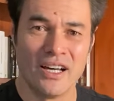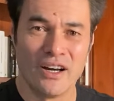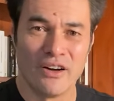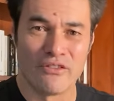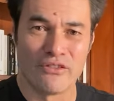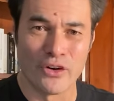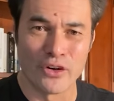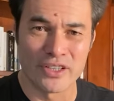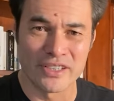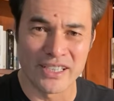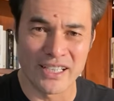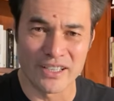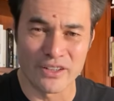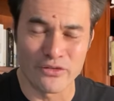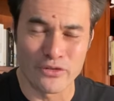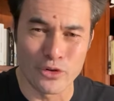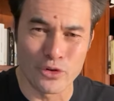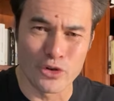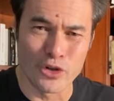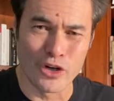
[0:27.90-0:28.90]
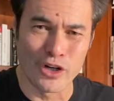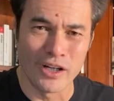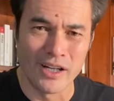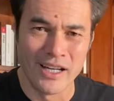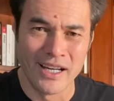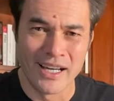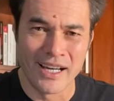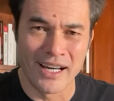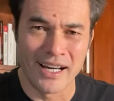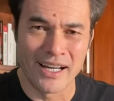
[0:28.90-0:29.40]
focusing at the future,
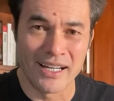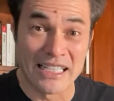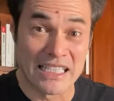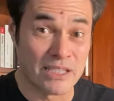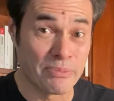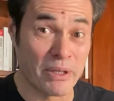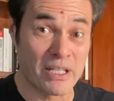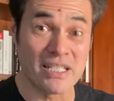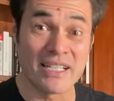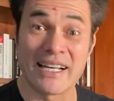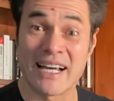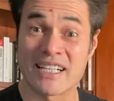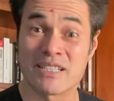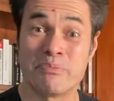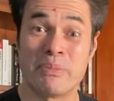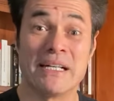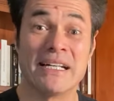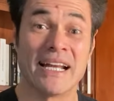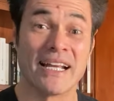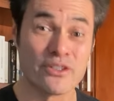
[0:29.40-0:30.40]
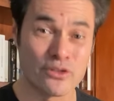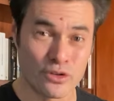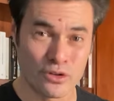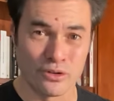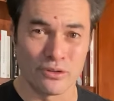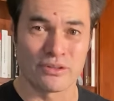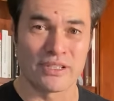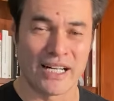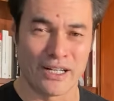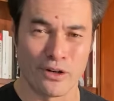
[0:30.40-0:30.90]
especially
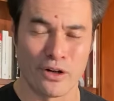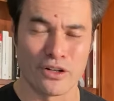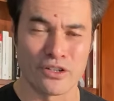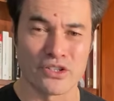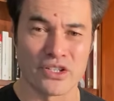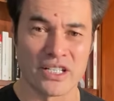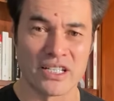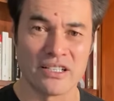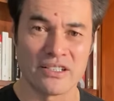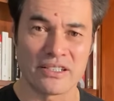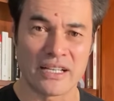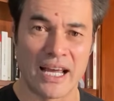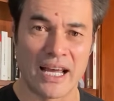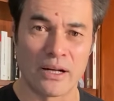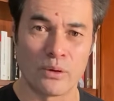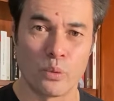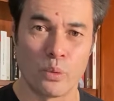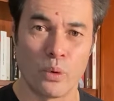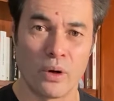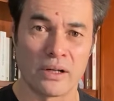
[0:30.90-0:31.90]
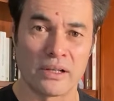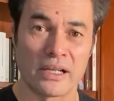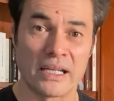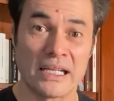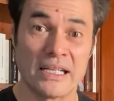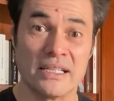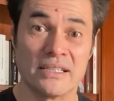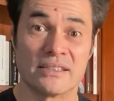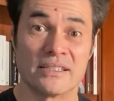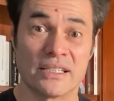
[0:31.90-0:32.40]
exponential technologies and what
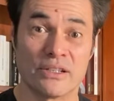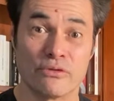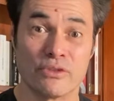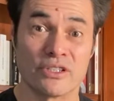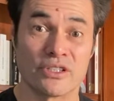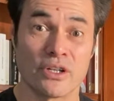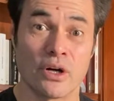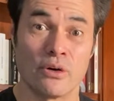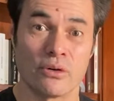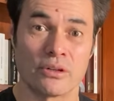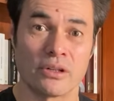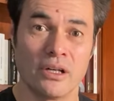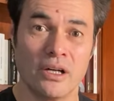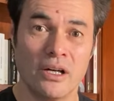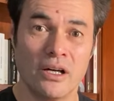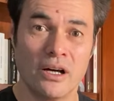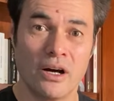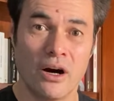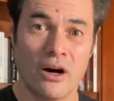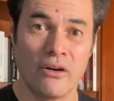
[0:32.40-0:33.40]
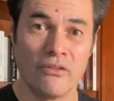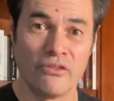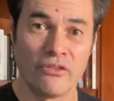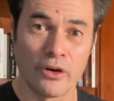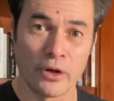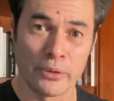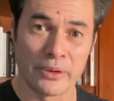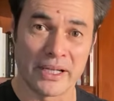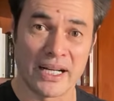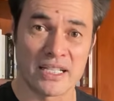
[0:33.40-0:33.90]
is the result of
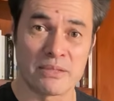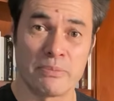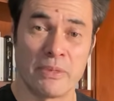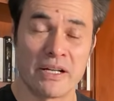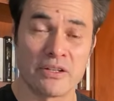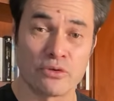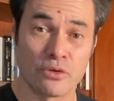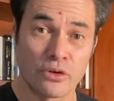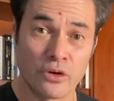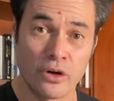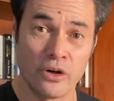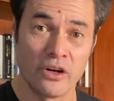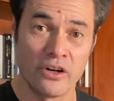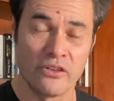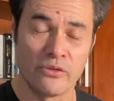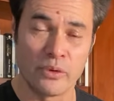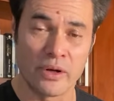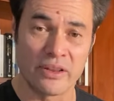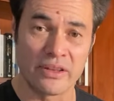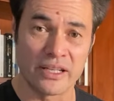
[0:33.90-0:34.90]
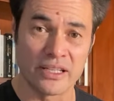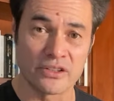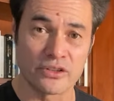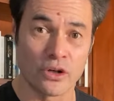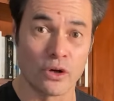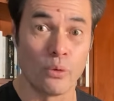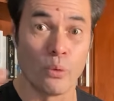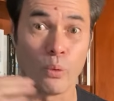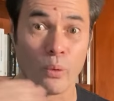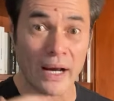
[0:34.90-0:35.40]
following an exponential curve where things
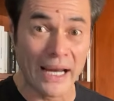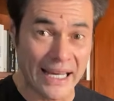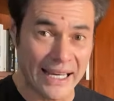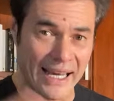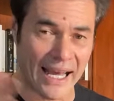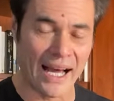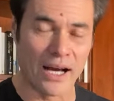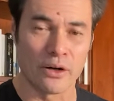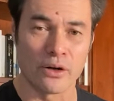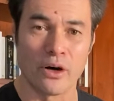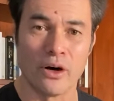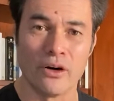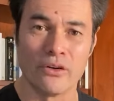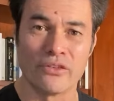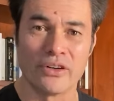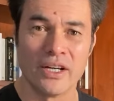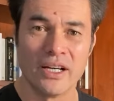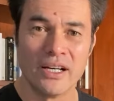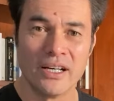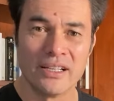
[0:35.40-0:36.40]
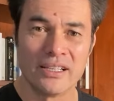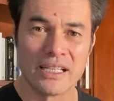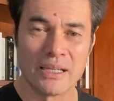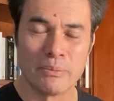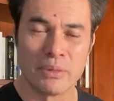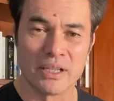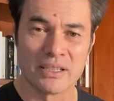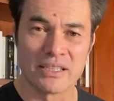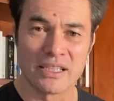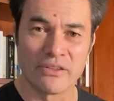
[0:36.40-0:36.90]
go way out of the
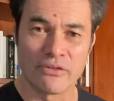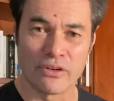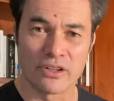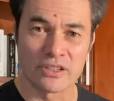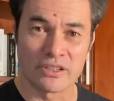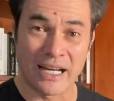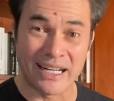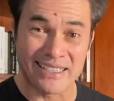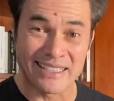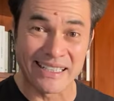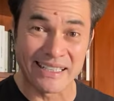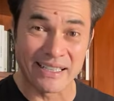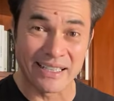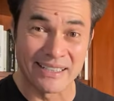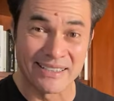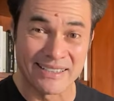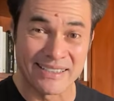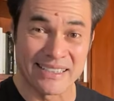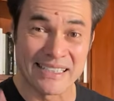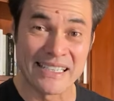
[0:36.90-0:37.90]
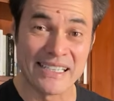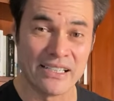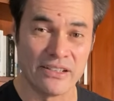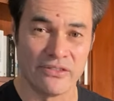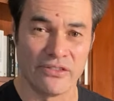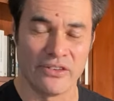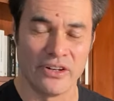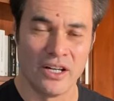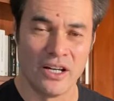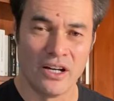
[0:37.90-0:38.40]
ability for us to actually
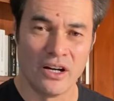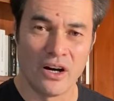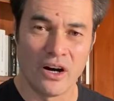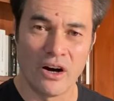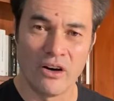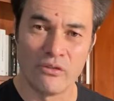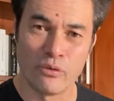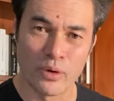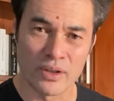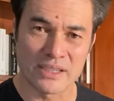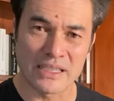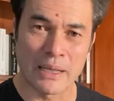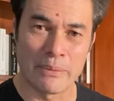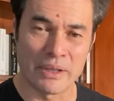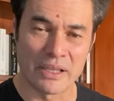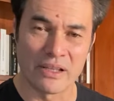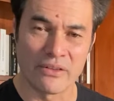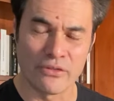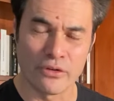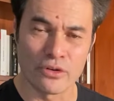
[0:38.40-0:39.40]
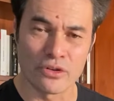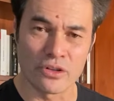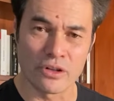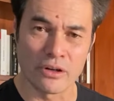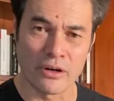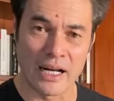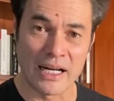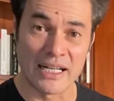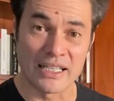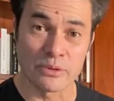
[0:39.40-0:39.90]
conceive of what's coming in the future
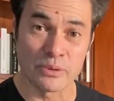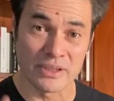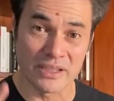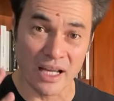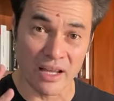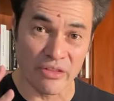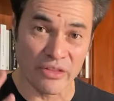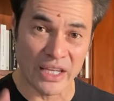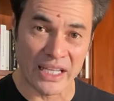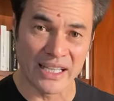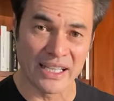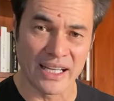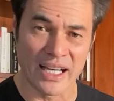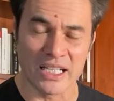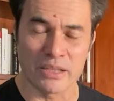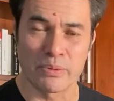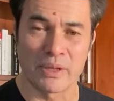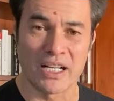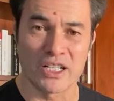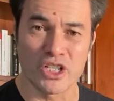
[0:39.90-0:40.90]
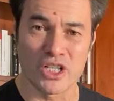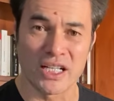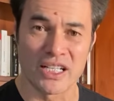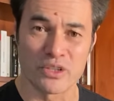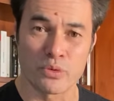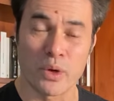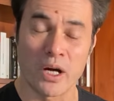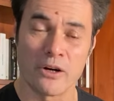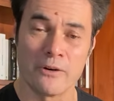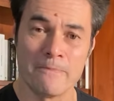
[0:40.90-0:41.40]
unless we start thinking exponentially
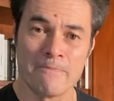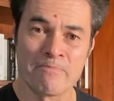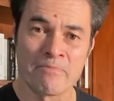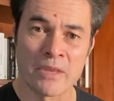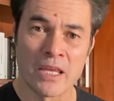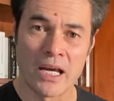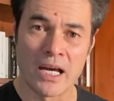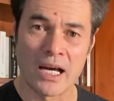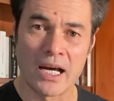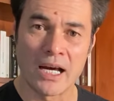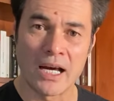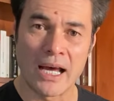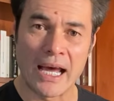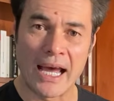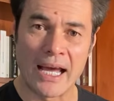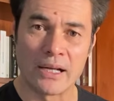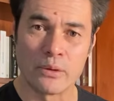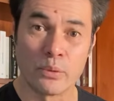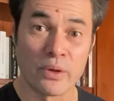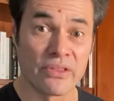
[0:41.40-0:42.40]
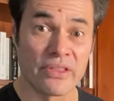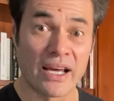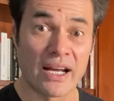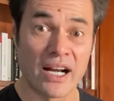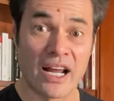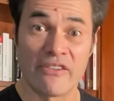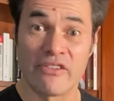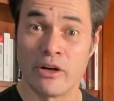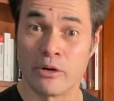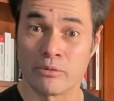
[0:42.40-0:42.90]
as well. And with that,
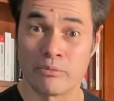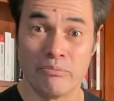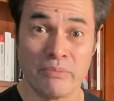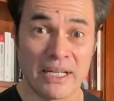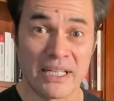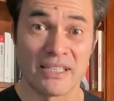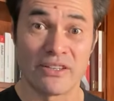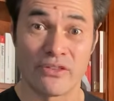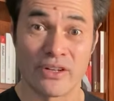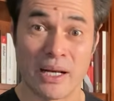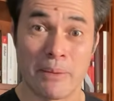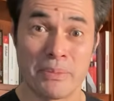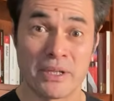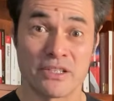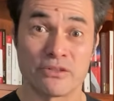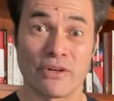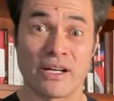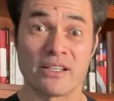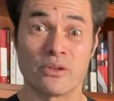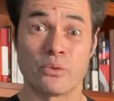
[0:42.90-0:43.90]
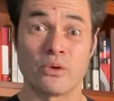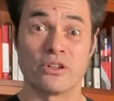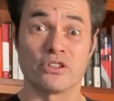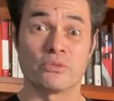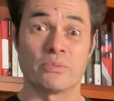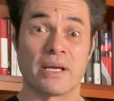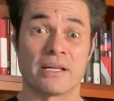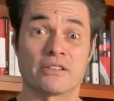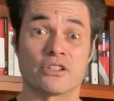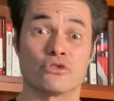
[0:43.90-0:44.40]
I've helped many different companies around the world to
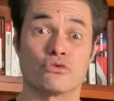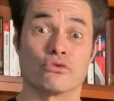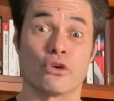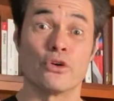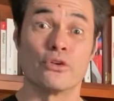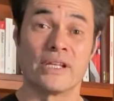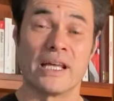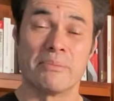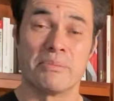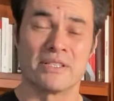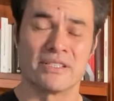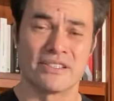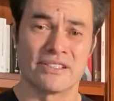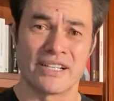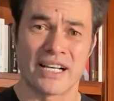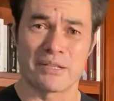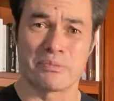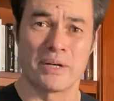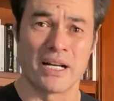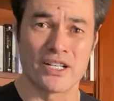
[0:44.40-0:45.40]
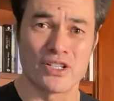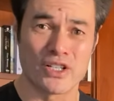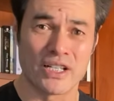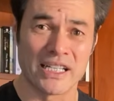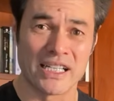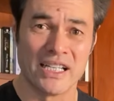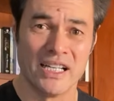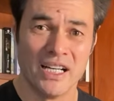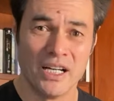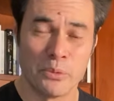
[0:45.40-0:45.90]
be able to grow their businesses
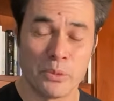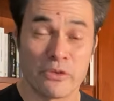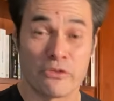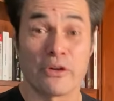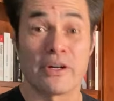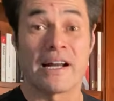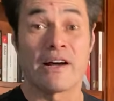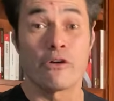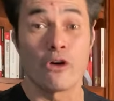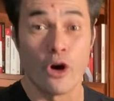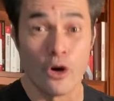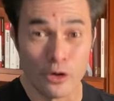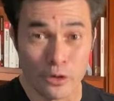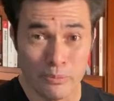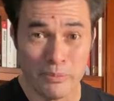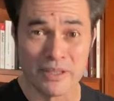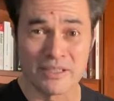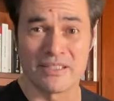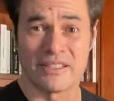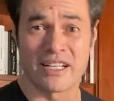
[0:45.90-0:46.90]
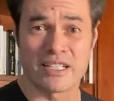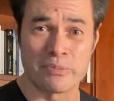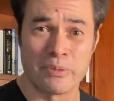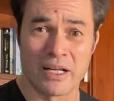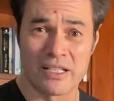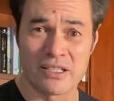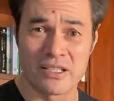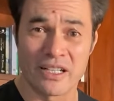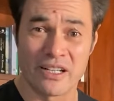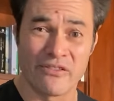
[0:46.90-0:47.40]
exponentially. We've grown our own business
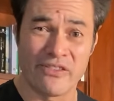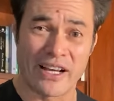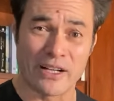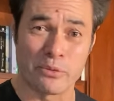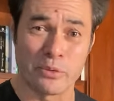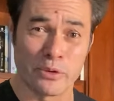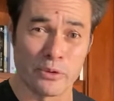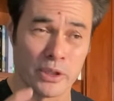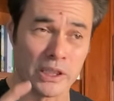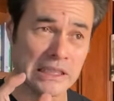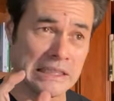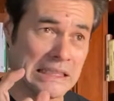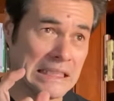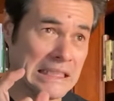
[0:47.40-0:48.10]
exponentially. In fact, we were